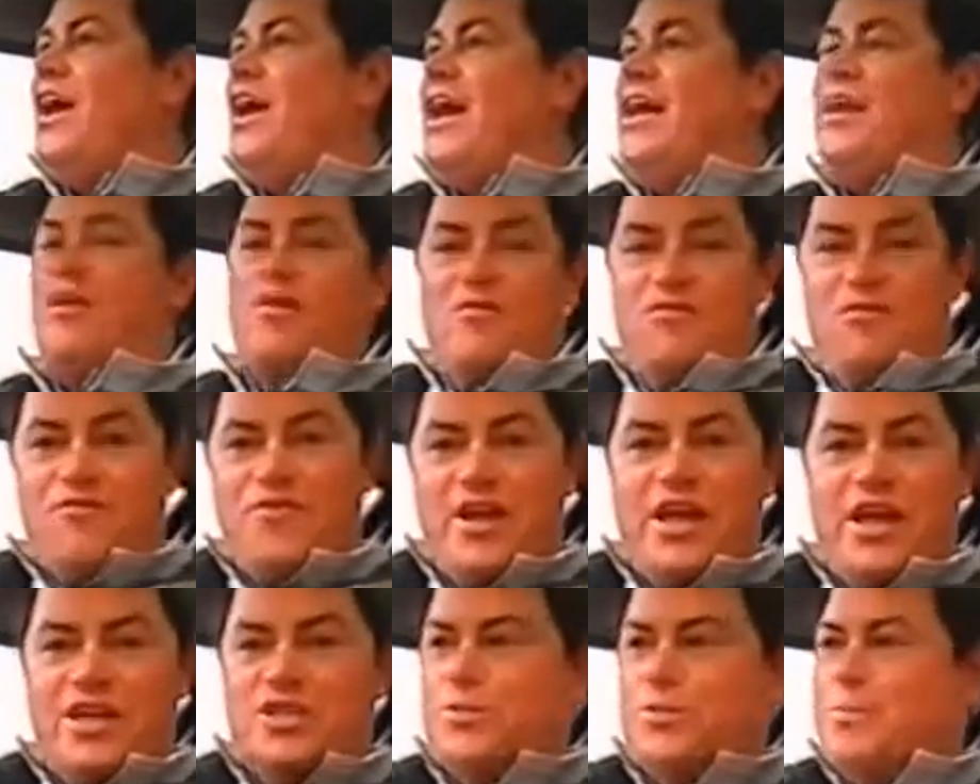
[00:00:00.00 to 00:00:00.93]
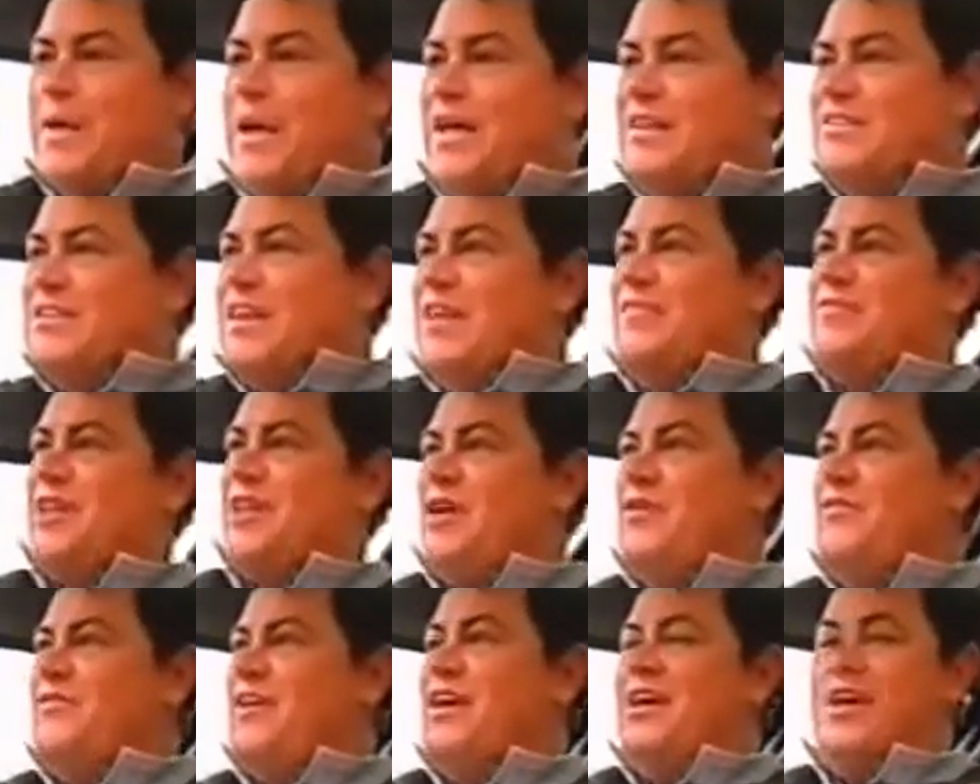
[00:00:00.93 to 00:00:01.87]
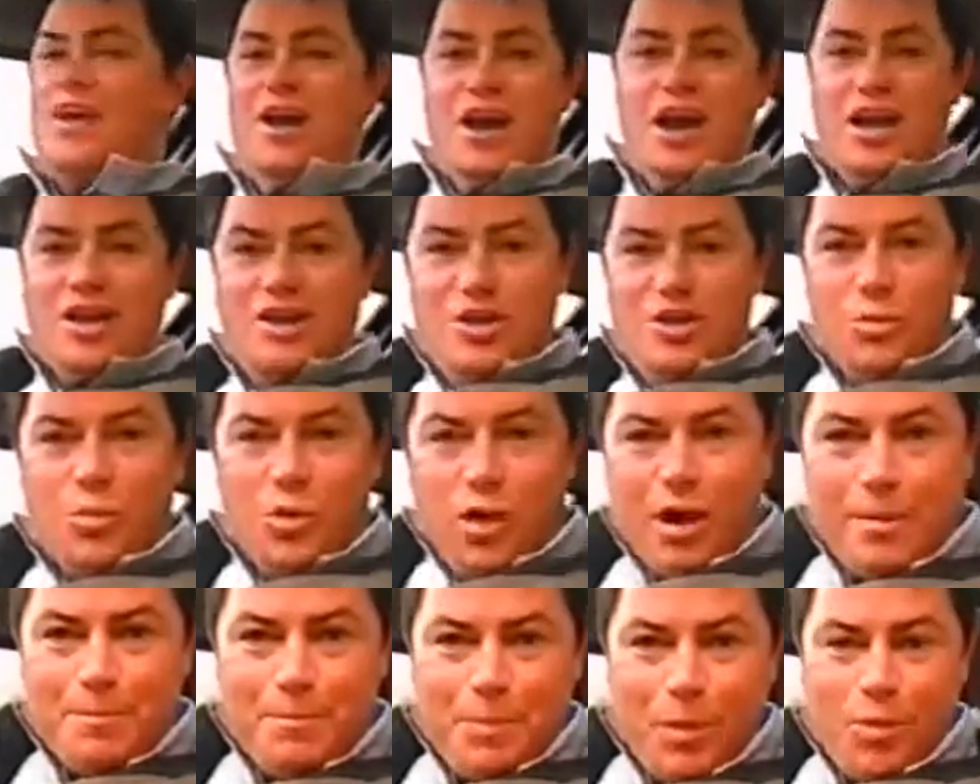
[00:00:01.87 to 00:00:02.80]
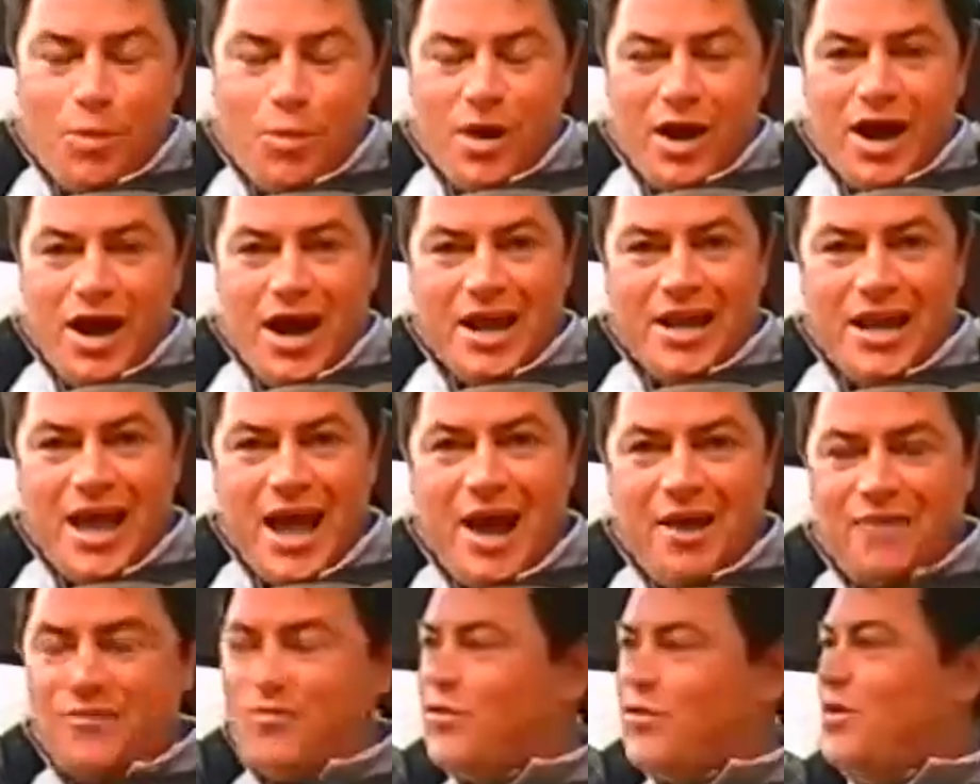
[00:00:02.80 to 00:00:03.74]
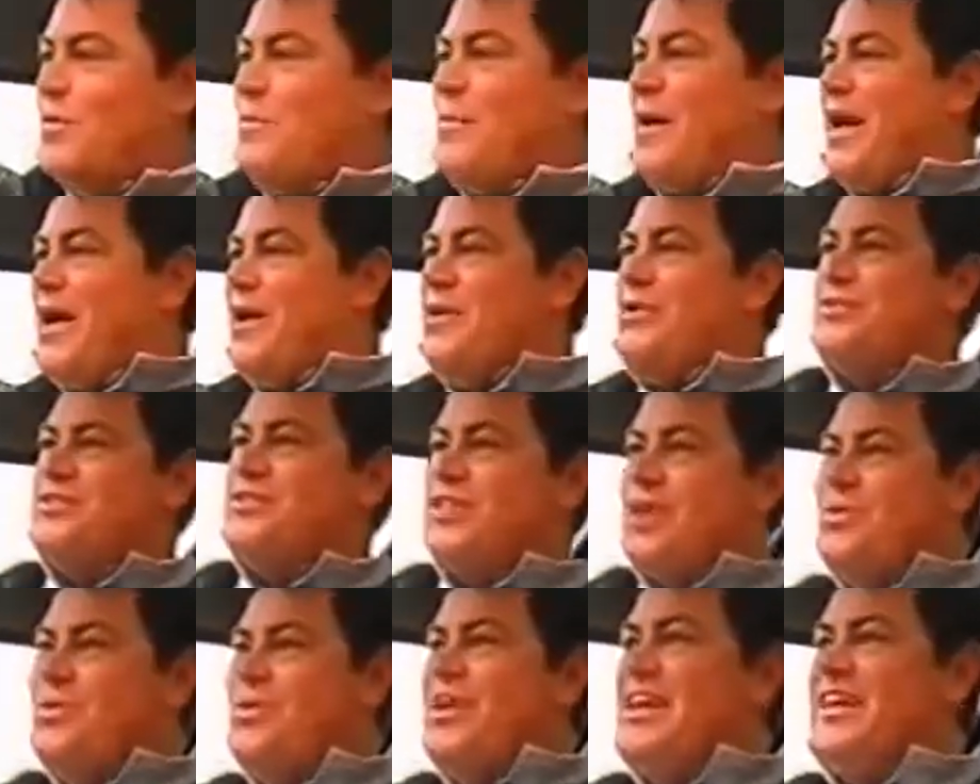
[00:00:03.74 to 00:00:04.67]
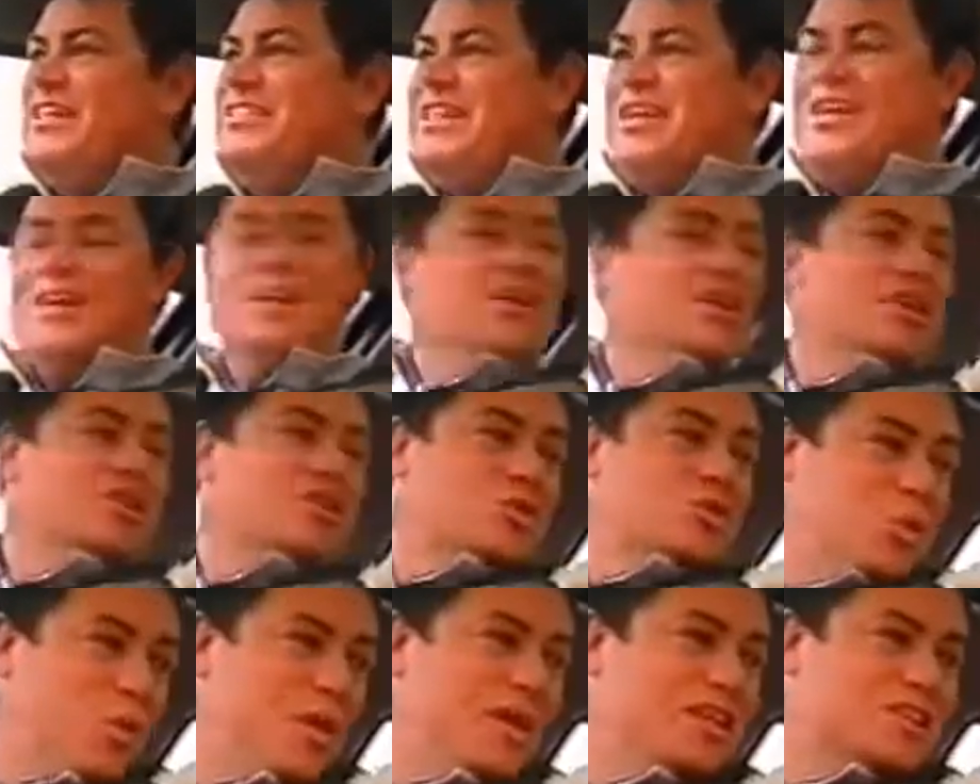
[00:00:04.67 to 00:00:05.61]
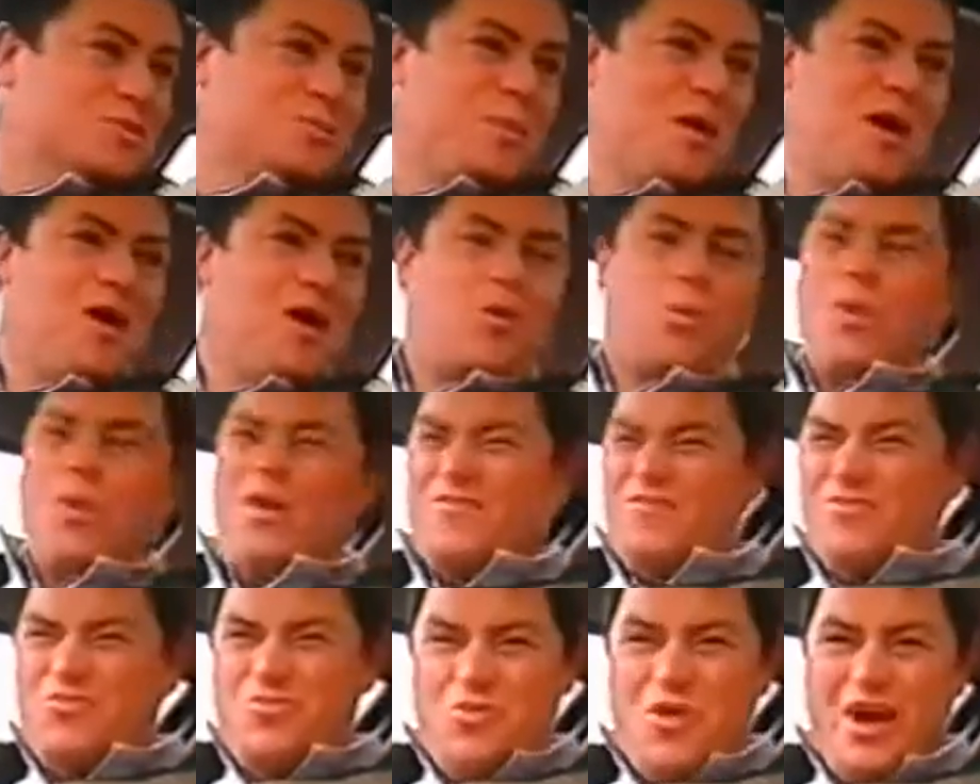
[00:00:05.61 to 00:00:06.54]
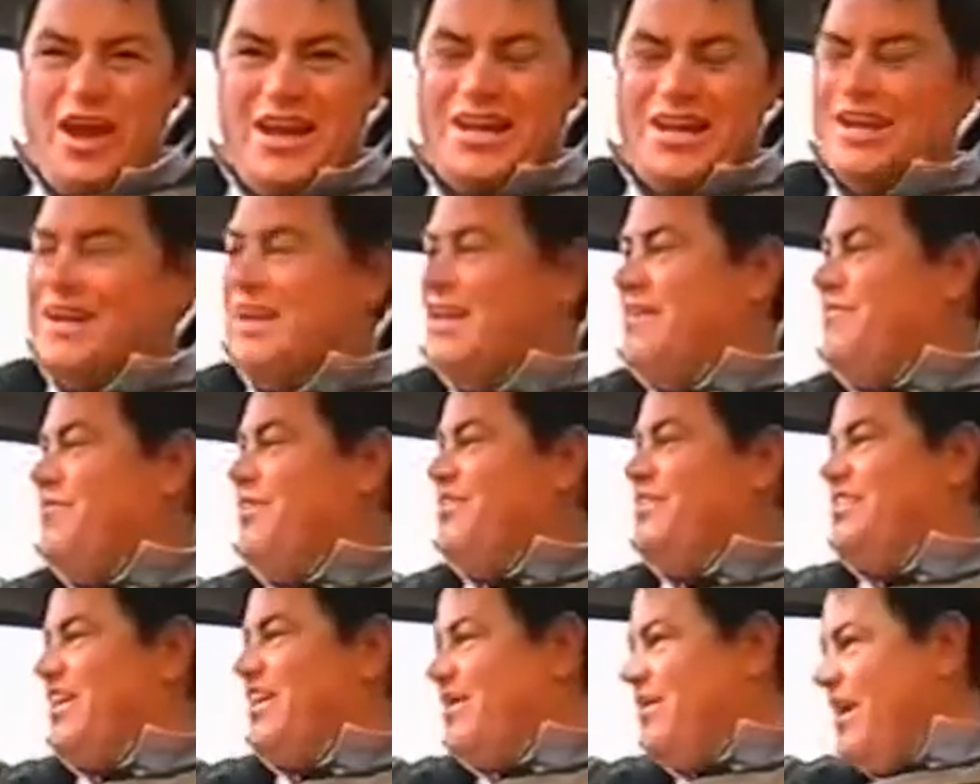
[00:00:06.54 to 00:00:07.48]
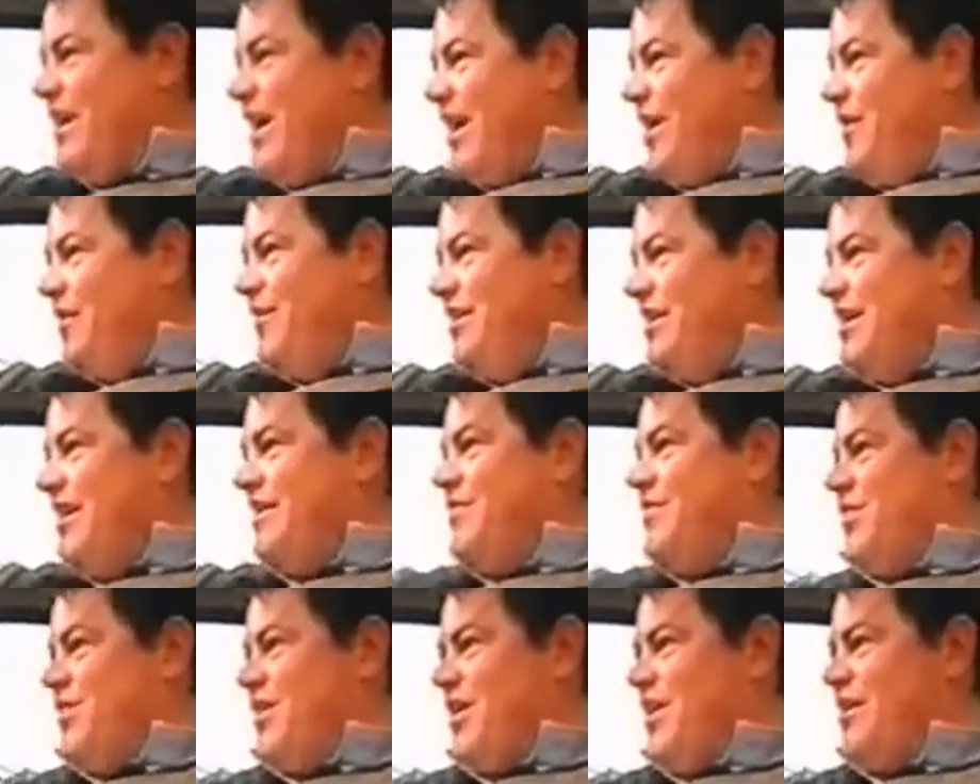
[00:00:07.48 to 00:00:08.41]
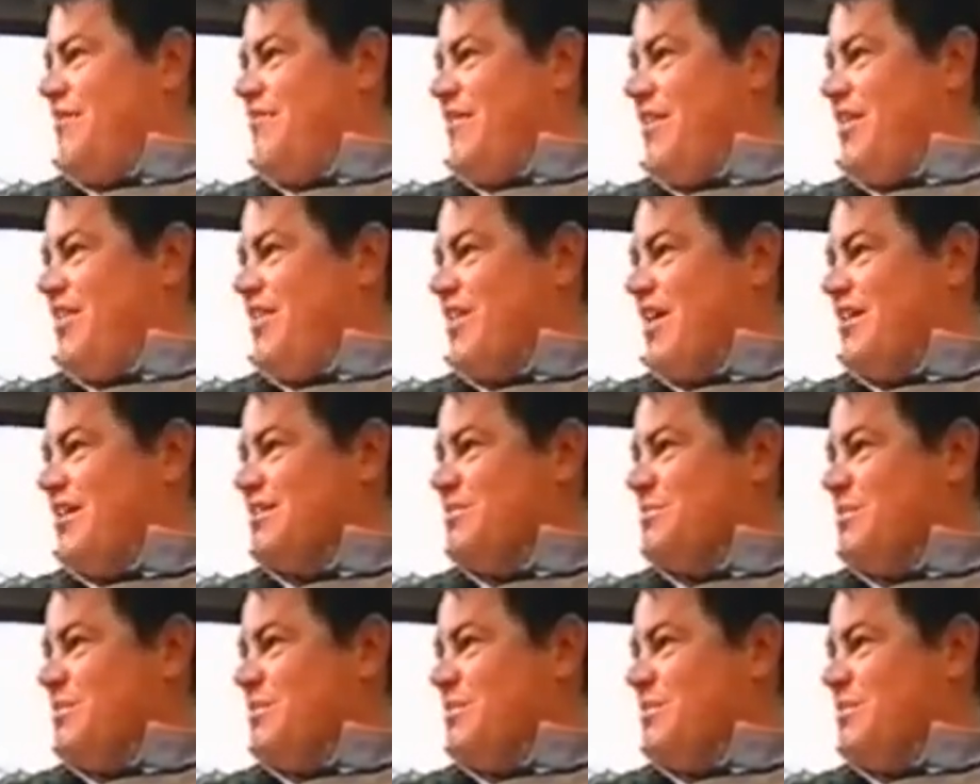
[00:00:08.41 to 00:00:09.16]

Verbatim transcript: had. I got £300 left over. And look what I bought, an Alfa Romeo 2 litre twin spark with red leather interior, only done 35,000